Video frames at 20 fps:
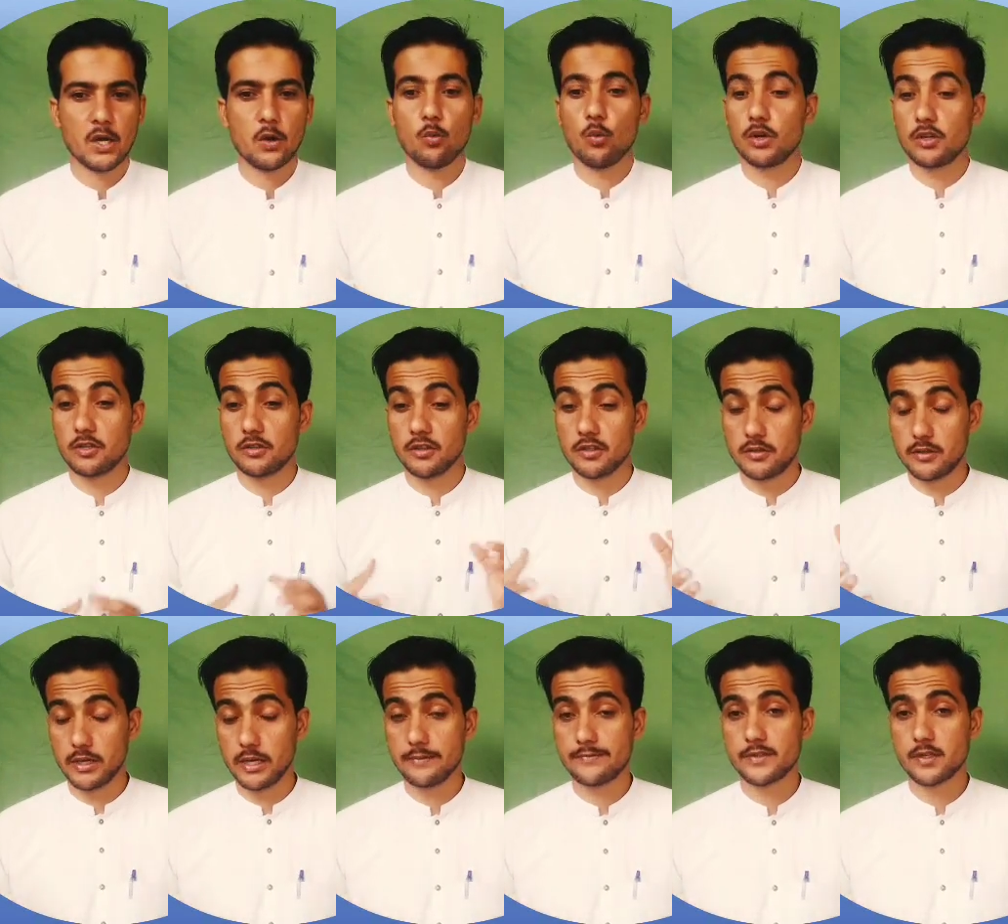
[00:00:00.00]
what are the
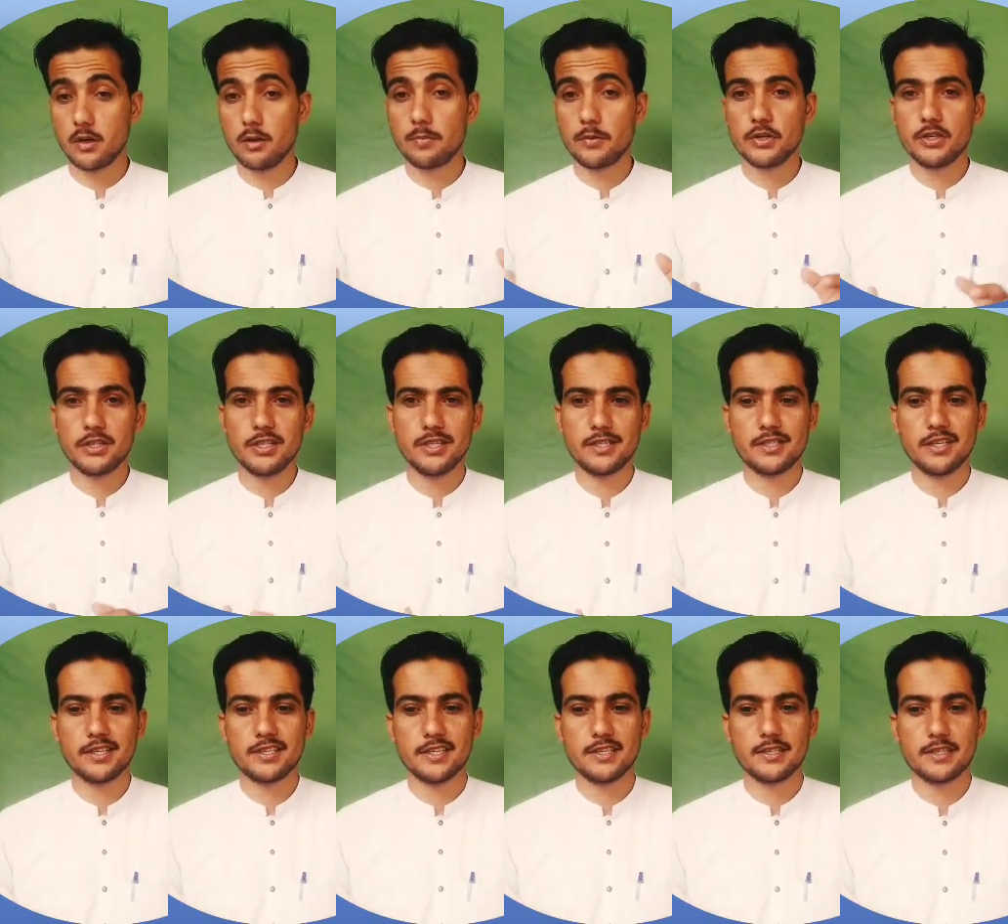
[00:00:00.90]
types of
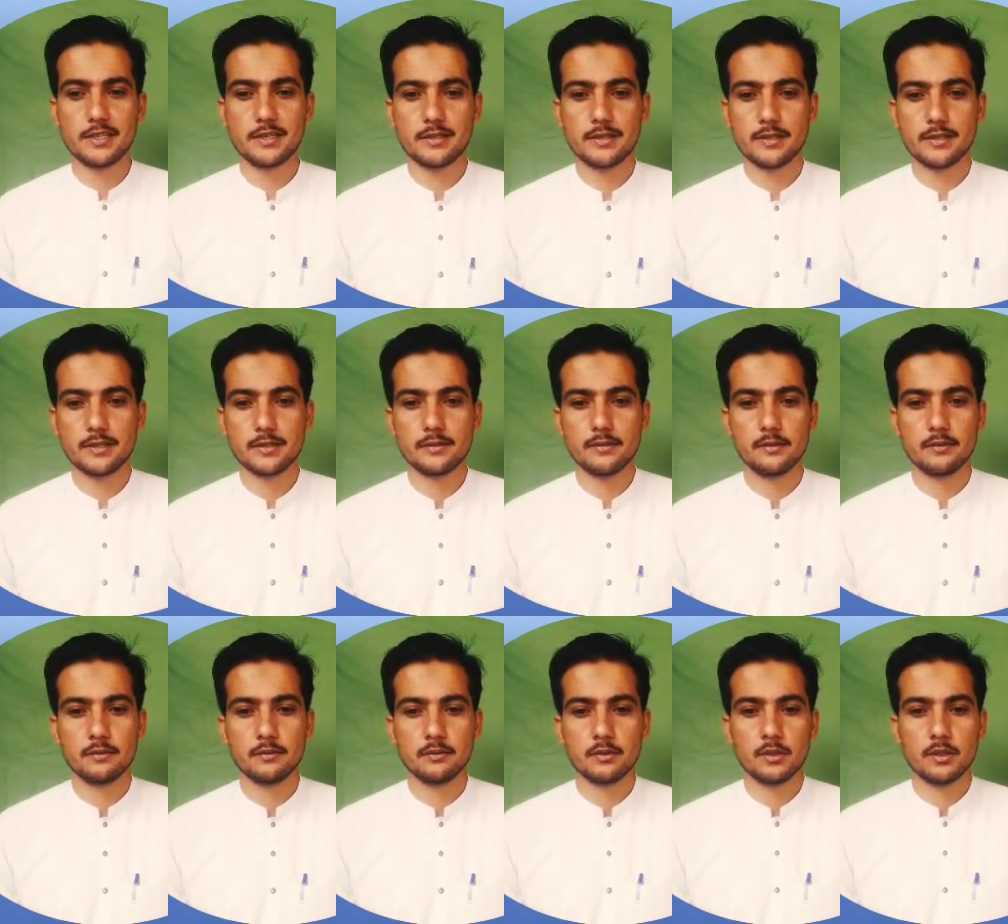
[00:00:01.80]
conditional sentences,
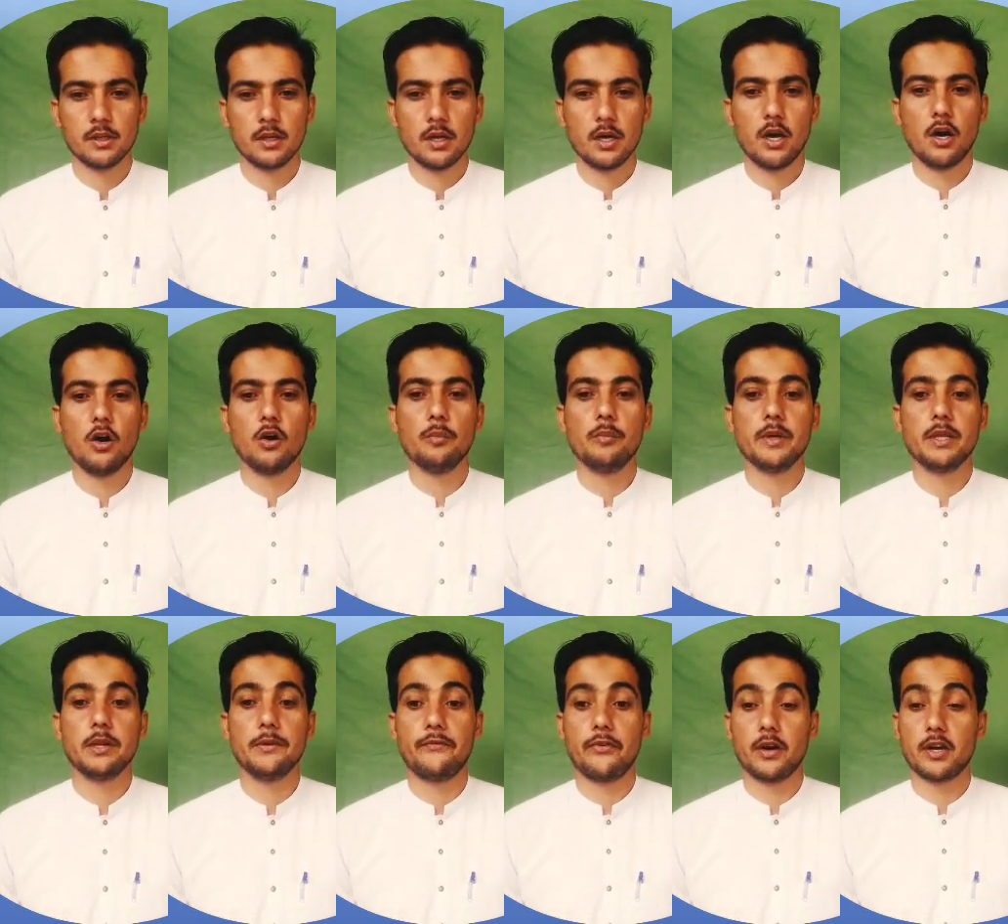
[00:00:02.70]
how
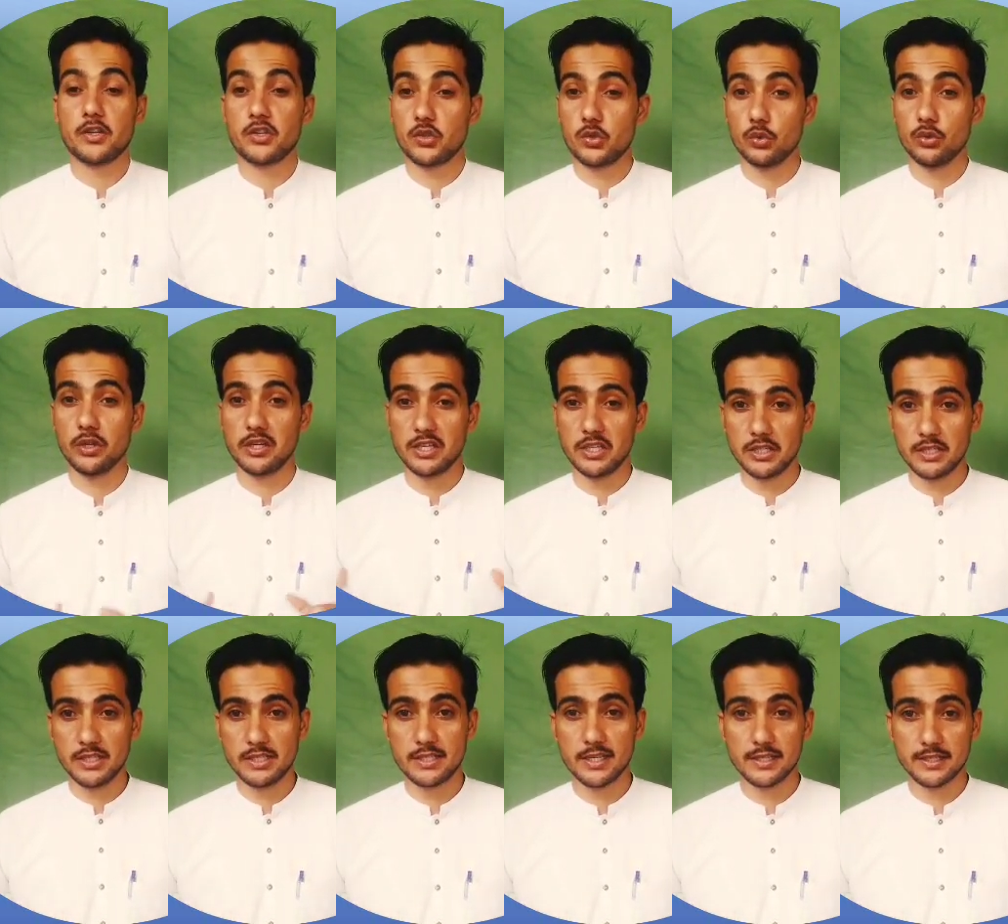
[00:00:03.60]
many parts do the
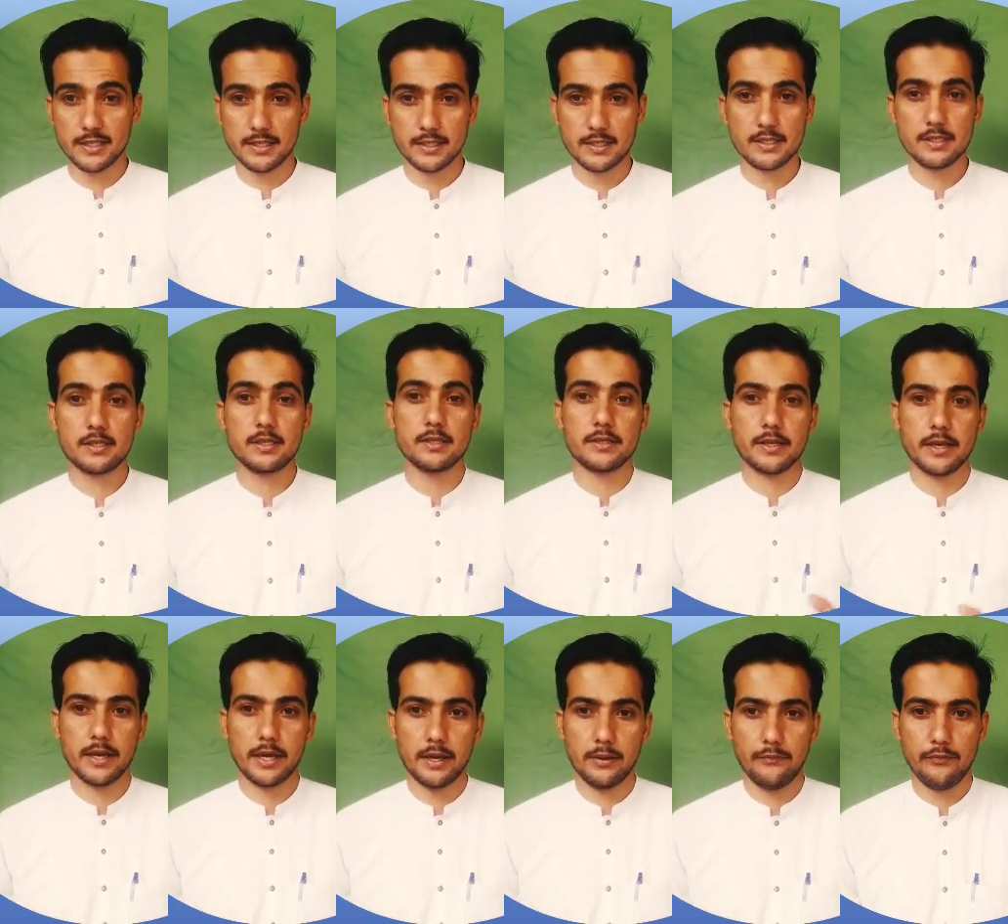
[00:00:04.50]
conditional sentences
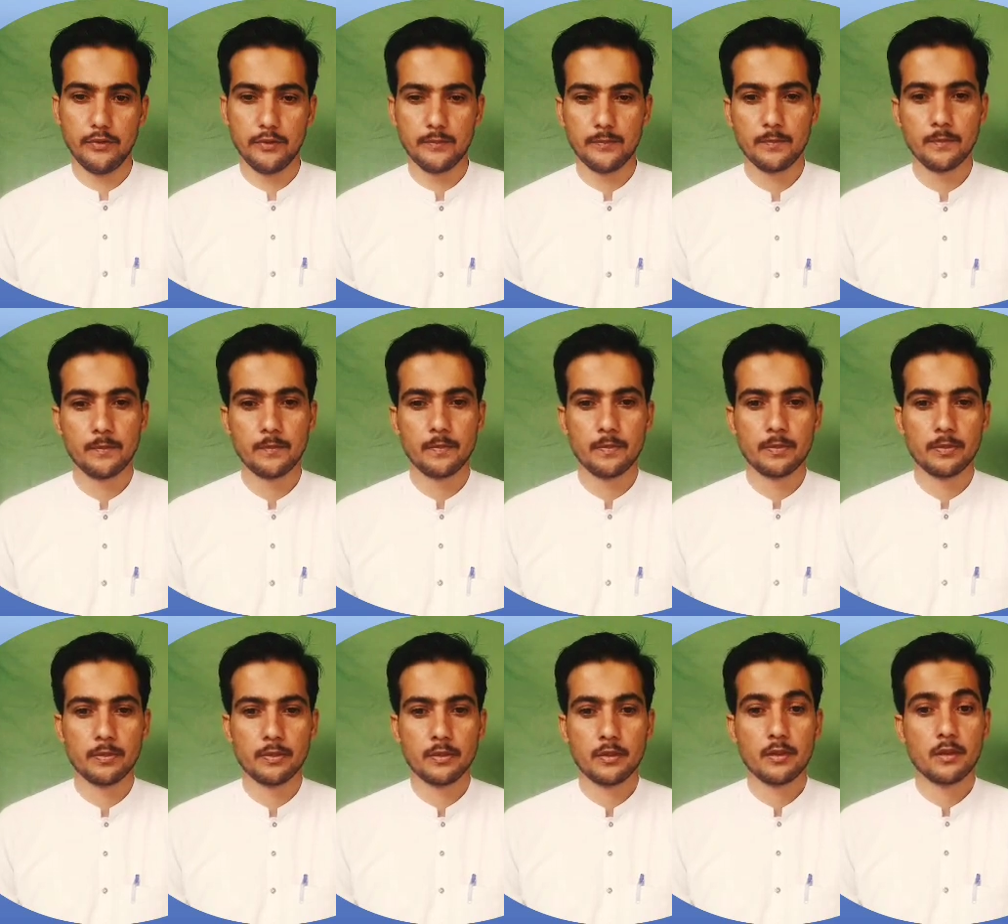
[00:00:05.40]
have,
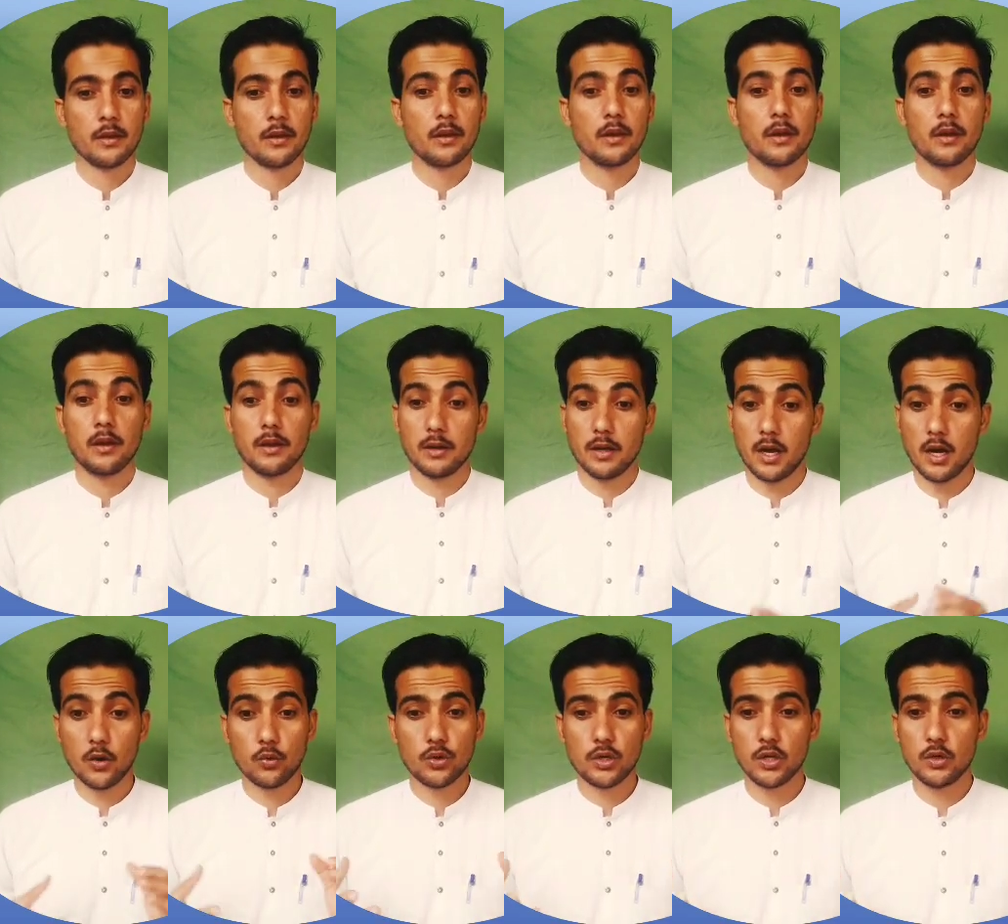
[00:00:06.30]
and
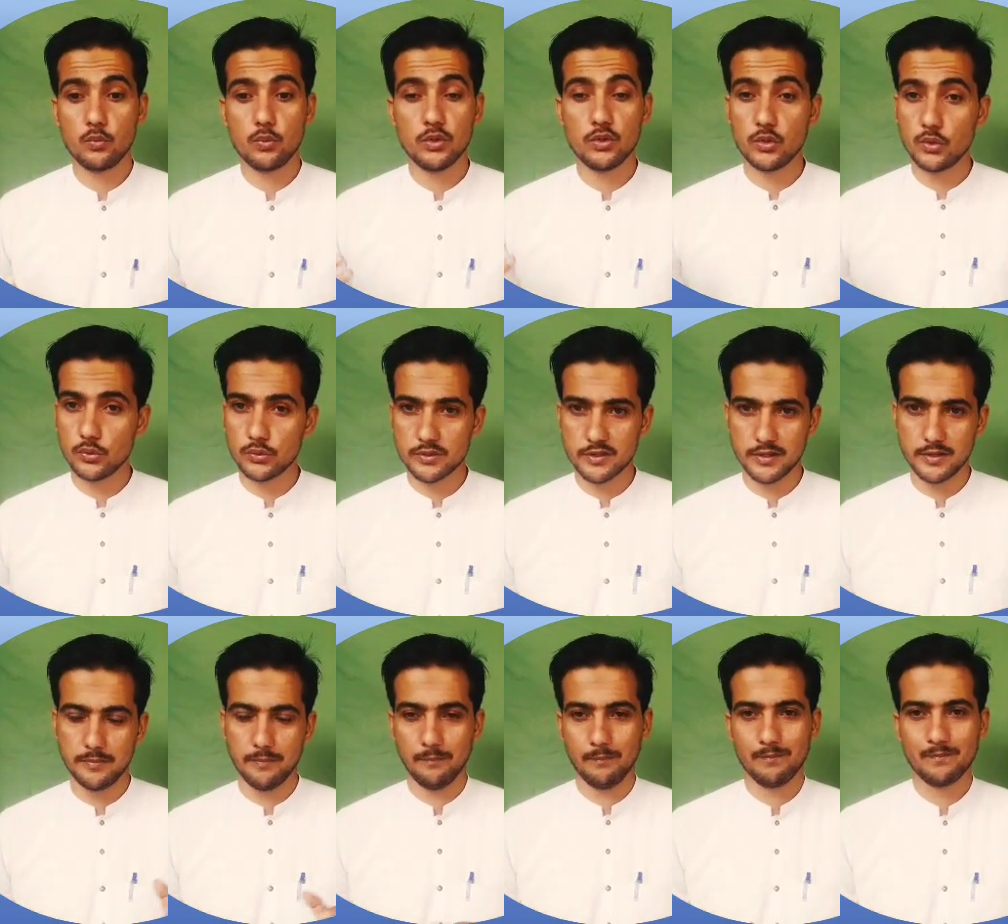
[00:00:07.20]
how can we use
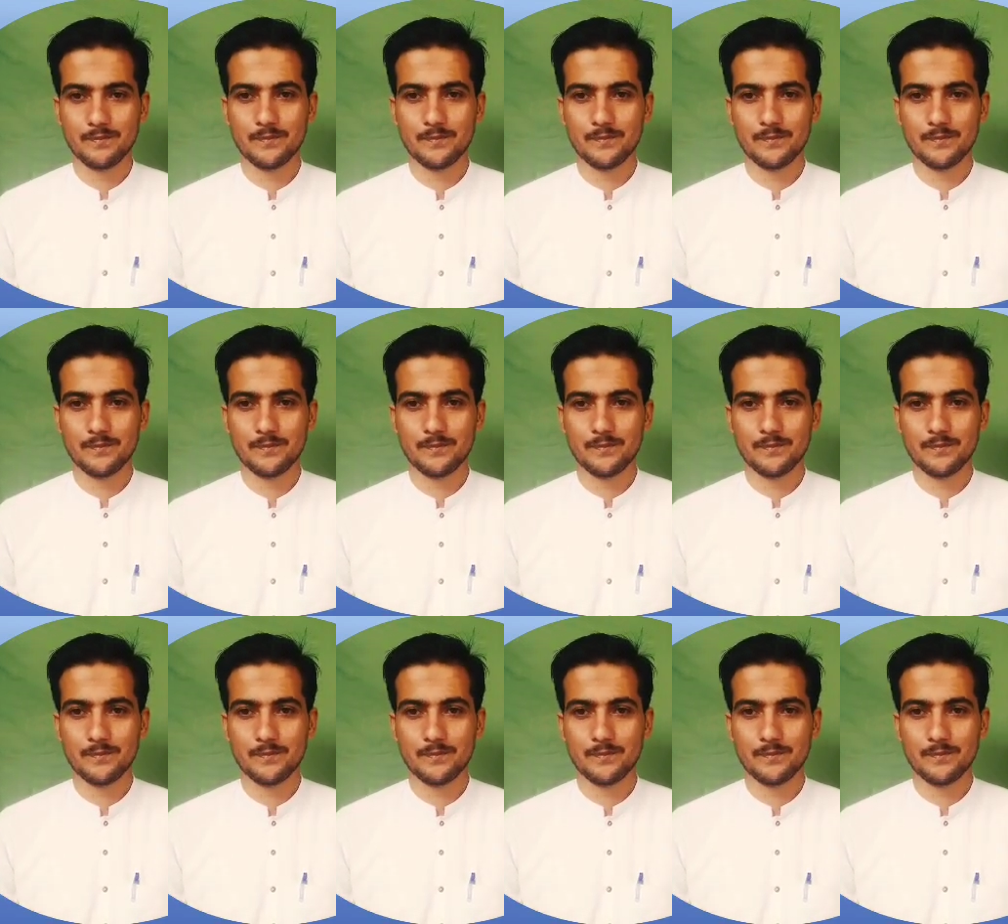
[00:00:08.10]
them.